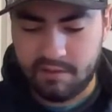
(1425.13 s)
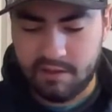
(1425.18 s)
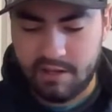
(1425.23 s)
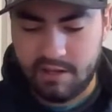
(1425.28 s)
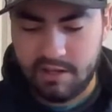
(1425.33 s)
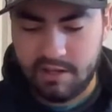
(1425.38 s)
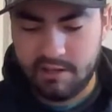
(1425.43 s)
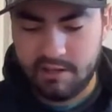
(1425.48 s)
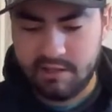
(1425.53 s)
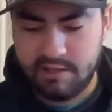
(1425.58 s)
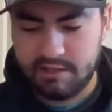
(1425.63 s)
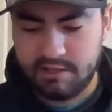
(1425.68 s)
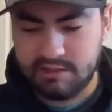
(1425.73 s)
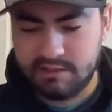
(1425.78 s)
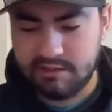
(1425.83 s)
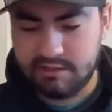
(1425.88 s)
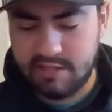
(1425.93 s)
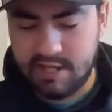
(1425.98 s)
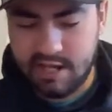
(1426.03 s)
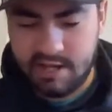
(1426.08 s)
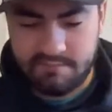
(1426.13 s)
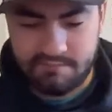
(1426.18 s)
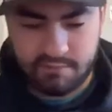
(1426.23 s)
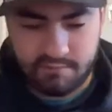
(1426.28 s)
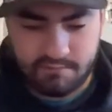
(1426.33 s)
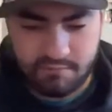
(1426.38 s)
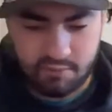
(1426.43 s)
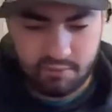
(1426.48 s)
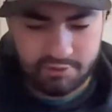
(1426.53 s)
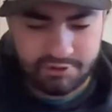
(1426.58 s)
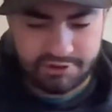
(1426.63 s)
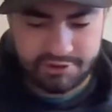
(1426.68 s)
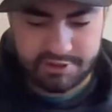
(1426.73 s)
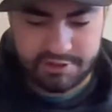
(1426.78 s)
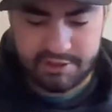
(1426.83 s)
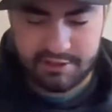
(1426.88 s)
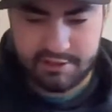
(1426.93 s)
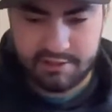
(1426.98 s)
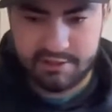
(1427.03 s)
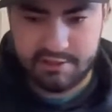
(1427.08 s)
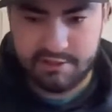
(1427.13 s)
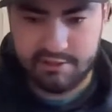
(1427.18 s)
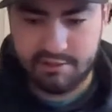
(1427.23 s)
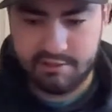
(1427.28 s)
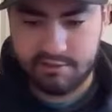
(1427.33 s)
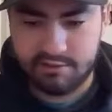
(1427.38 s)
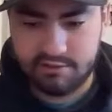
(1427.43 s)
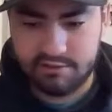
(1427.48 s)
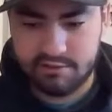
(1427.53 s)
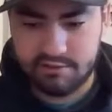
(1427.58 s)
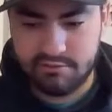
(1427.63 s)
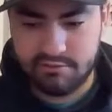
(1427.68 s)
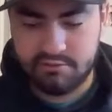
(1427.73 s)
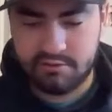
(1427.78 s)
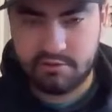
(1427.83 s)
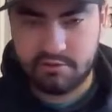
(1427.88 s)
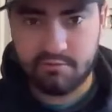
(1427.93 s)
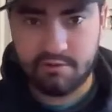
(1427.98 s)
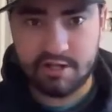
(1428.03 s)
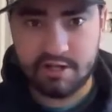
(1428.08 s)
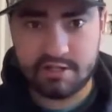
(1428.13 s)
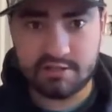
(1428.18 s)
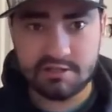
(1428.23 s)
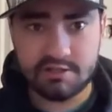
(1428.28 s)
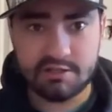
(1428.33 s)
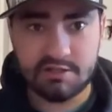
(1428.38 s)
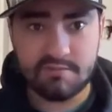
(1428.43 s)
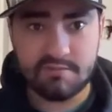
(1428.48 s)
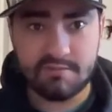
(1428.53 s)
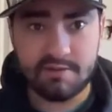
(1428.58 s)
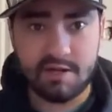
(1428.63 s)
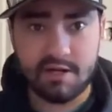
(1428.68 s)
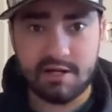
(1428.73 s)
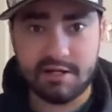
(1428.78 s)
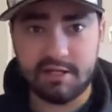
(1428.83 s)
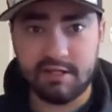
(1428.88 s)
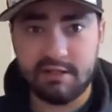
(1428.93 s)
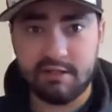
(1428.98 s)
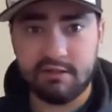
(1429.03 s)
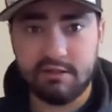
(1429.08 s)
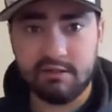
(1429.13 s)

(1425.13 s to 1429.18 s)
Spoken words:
Okay, is that proportionate to the rest of the body?